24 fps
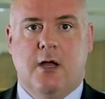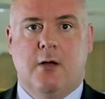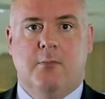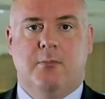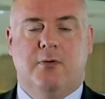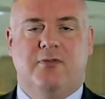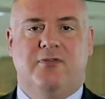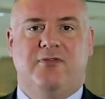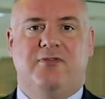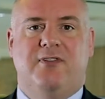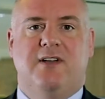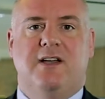
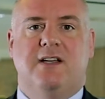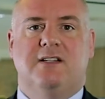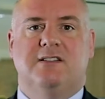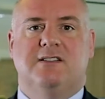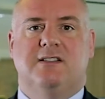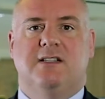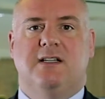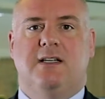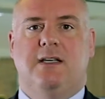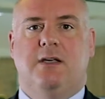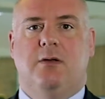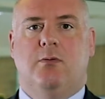But
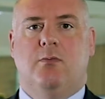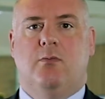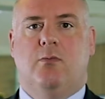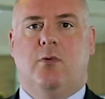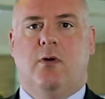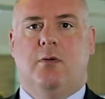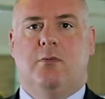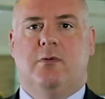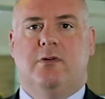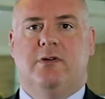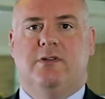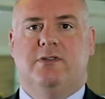firstly, what
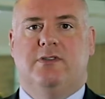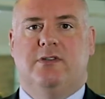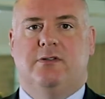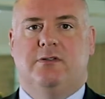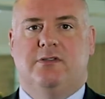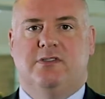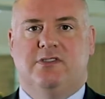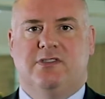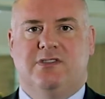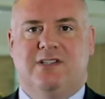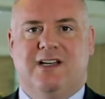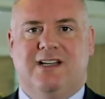I want to do
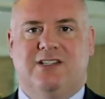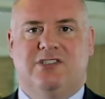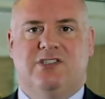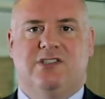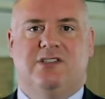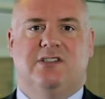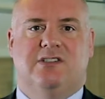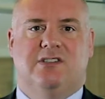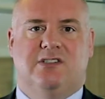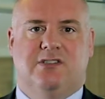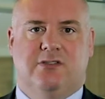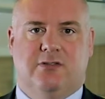is actually
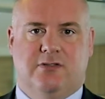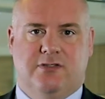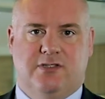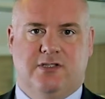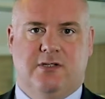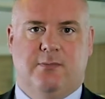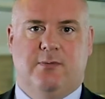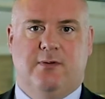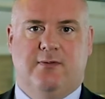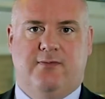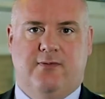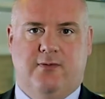discuss the
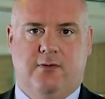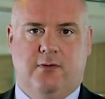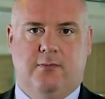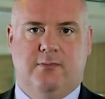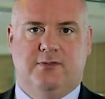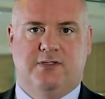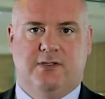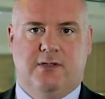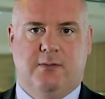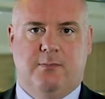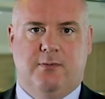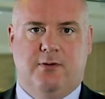
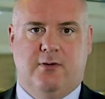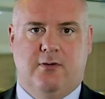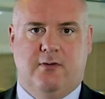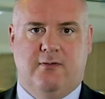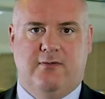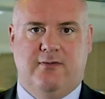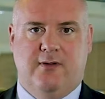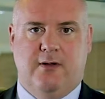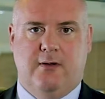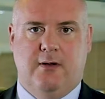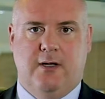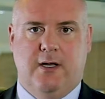performance of the
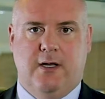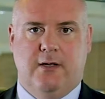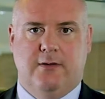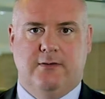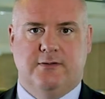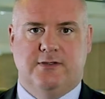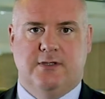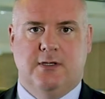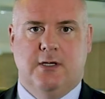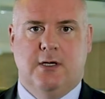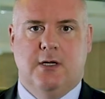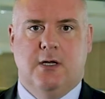
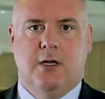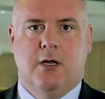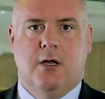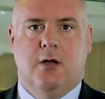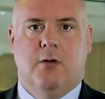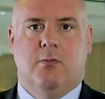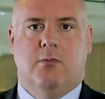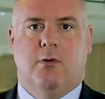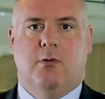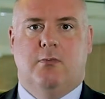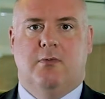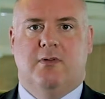portfolios.
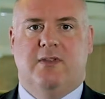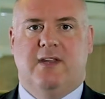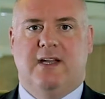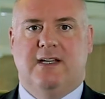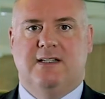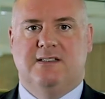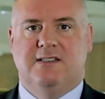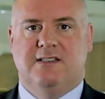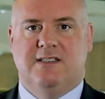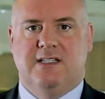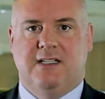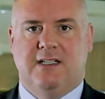What we'll then
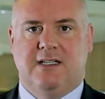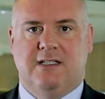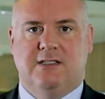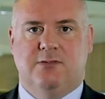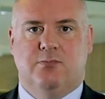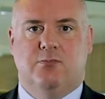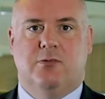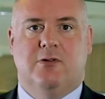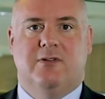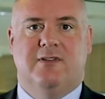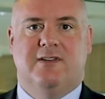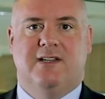see is
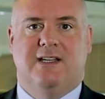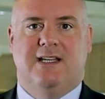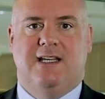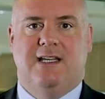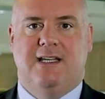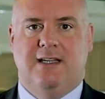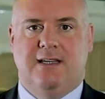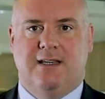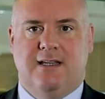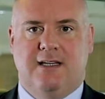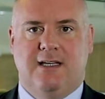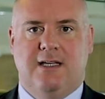what are the
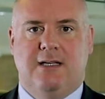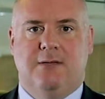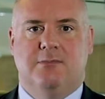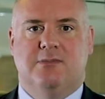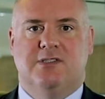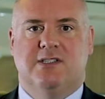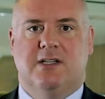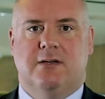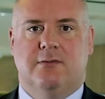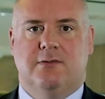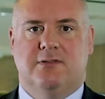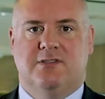key themes
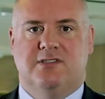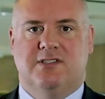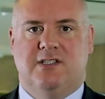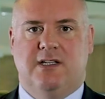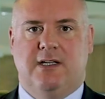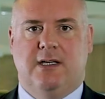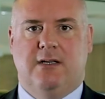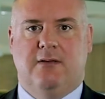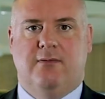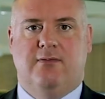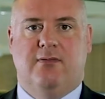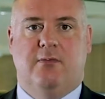that we're
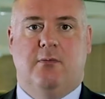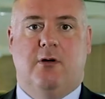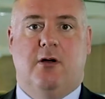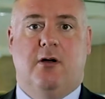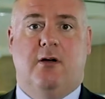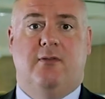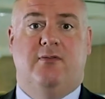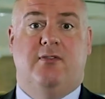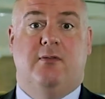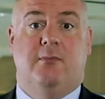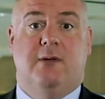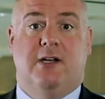seeing from our
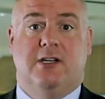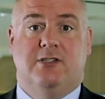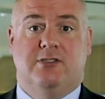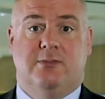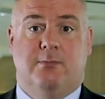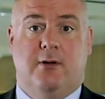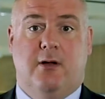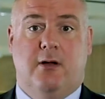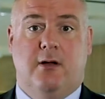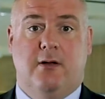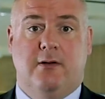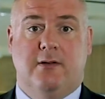fund manager
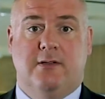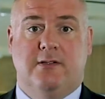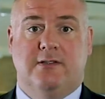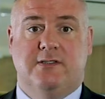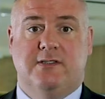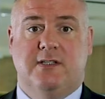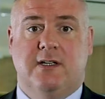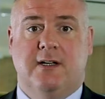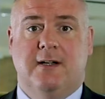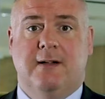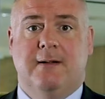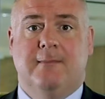partners.